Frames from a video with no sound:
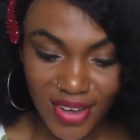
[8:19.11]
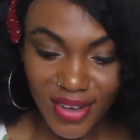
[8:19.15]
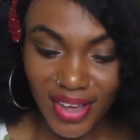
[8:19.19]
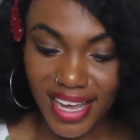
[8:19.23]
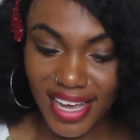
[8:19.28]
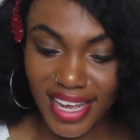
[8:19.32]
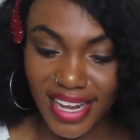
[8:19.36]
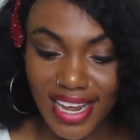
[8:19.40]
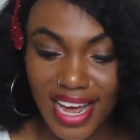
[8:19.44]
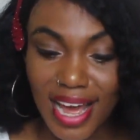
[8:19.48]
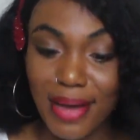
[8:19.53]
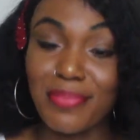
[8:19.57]

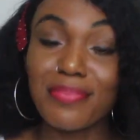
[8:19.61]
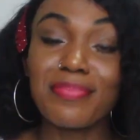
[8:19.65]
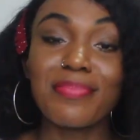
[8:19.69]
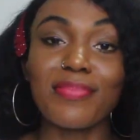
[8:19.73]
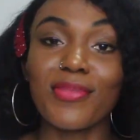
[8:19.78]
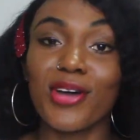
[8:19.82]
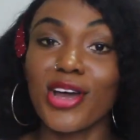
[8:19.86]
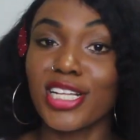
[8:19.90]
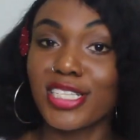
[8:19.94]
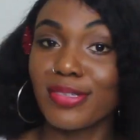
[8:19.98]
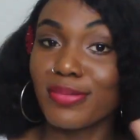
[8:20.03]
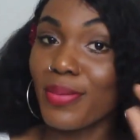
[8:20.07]
Okay,
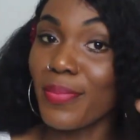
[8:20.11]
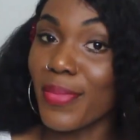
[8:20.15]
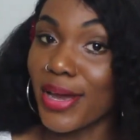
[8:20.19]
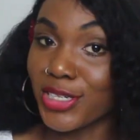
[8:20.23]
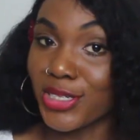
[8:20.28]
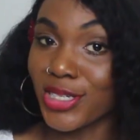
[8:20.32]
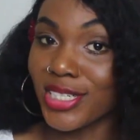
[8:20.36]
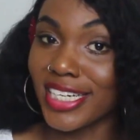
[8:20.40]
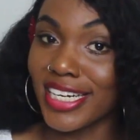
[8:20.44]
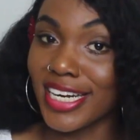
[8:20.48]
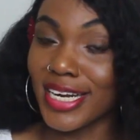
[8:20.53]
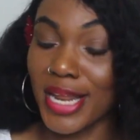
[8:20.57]
I'm going to
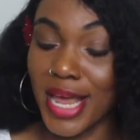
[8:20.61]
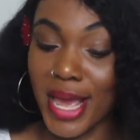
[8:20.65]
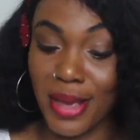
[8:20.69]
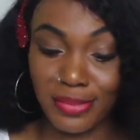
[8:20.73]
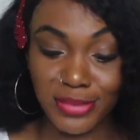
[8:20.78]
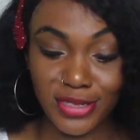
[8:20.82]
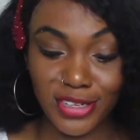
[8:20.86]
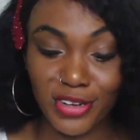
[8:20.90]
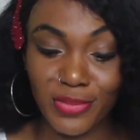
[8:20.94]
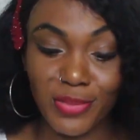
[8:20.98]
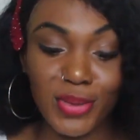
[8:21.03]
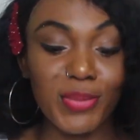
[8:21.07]
mention the
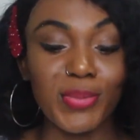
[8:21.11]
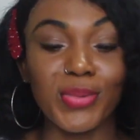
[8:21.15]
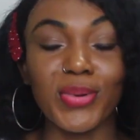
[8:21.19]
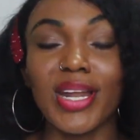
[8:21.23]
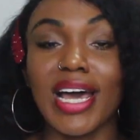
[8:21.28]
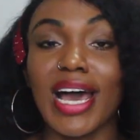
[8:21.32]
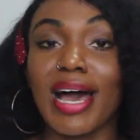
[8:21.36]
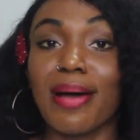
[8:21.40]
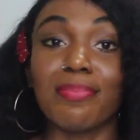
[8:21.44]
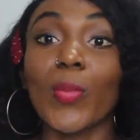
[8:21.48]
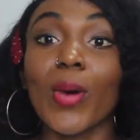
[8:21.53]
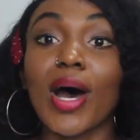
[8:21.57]
names of the people
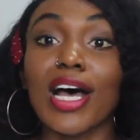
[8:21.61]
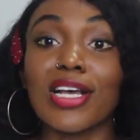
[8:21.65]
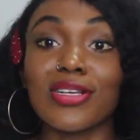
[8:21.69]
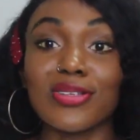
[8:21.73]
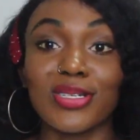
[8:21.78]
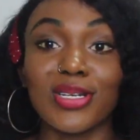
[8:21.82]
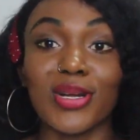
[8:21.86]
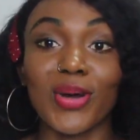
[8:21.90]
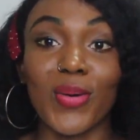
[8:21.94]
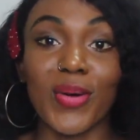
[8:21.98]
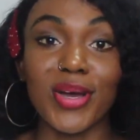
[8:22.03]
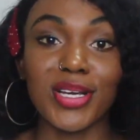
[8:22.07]
that I'm
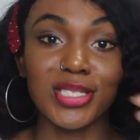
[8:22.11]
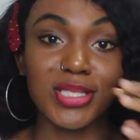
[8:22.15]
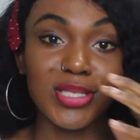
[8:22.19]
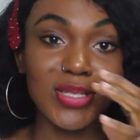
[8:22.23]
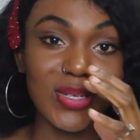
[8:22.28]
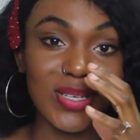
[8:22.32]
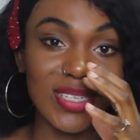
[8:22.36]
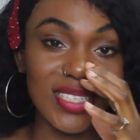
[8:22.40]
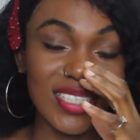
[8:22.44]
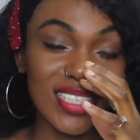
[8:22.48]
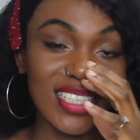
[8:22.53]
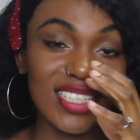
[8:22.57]
answering the questions.